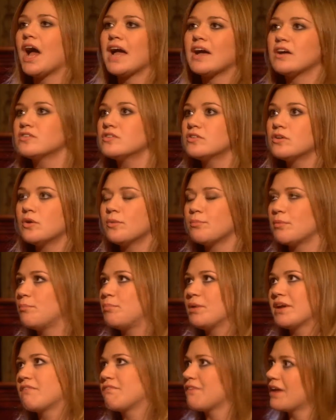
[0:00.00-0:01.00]
I also am a
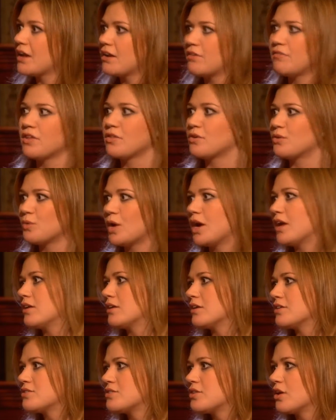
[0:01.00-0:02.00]
big fan of other
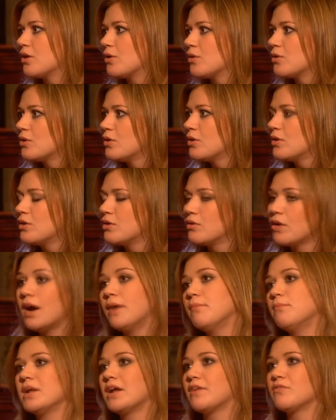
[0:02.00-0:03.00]
writers, so.
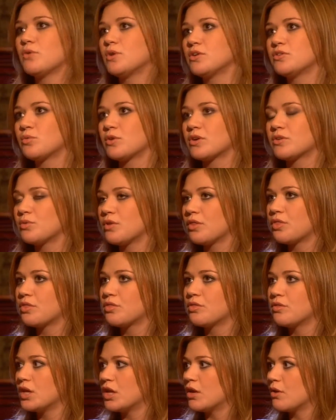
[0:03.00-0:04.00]
I mean, I've always worked with,
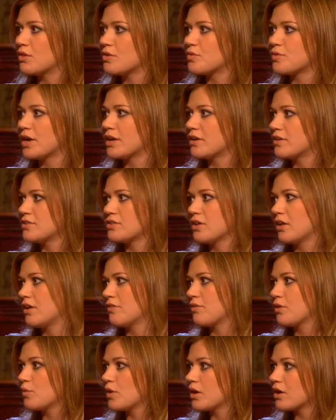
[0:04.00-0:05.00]
you know, other writers on
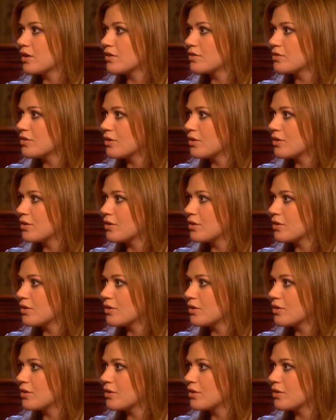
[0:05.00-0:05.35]
every record.